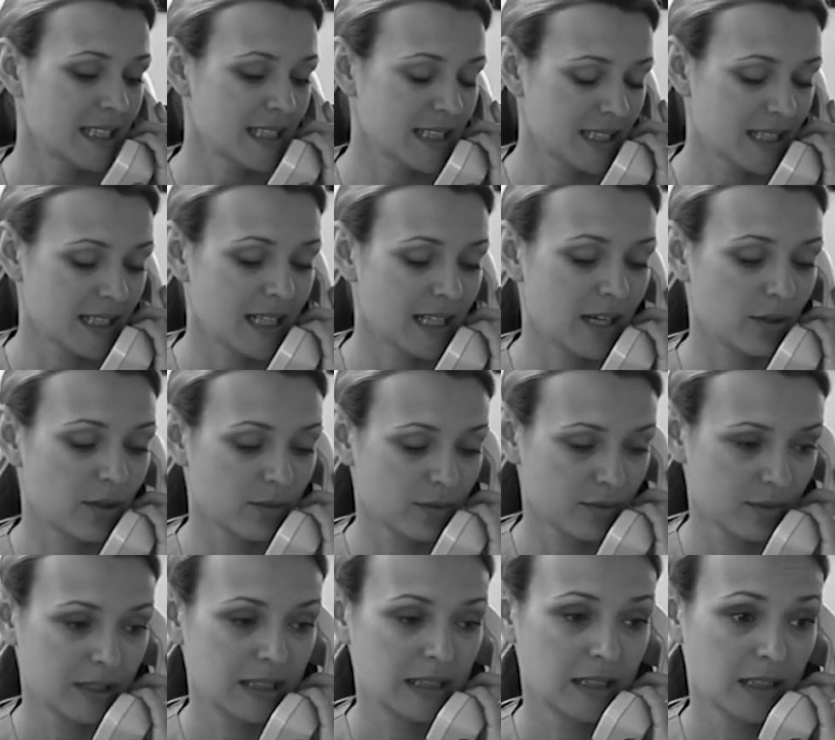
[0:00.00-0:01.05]
The nurse
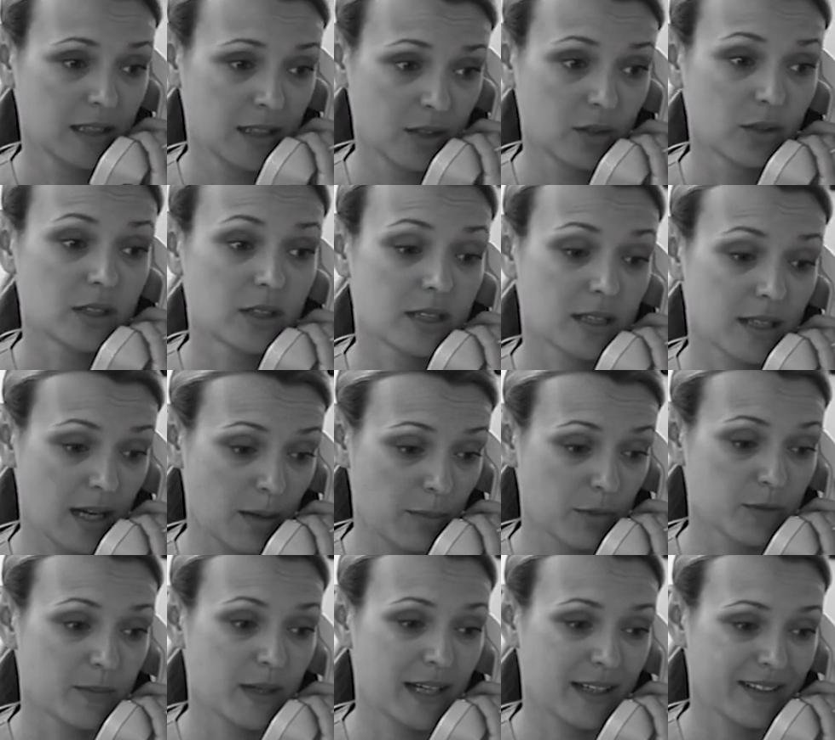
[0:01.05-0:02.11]
said, "Hey, Allegra, I
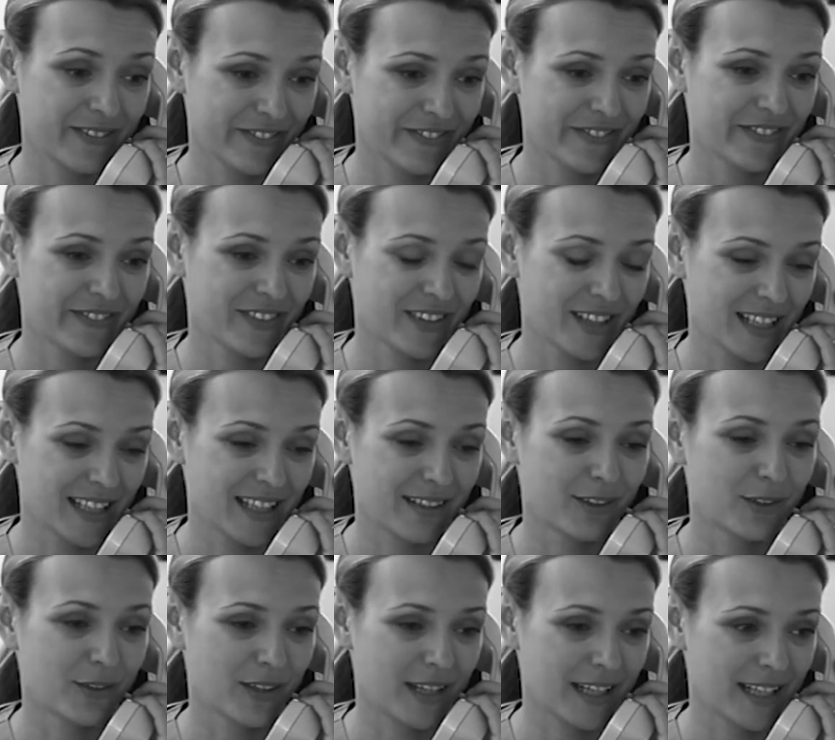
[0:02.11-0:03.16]
need to see you in my
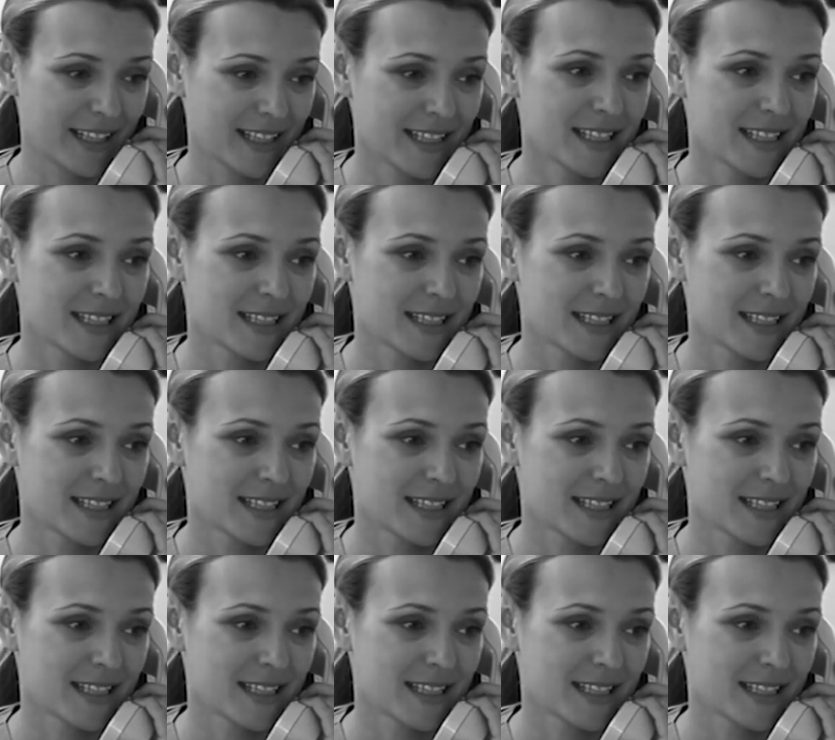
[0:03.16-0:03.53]
office."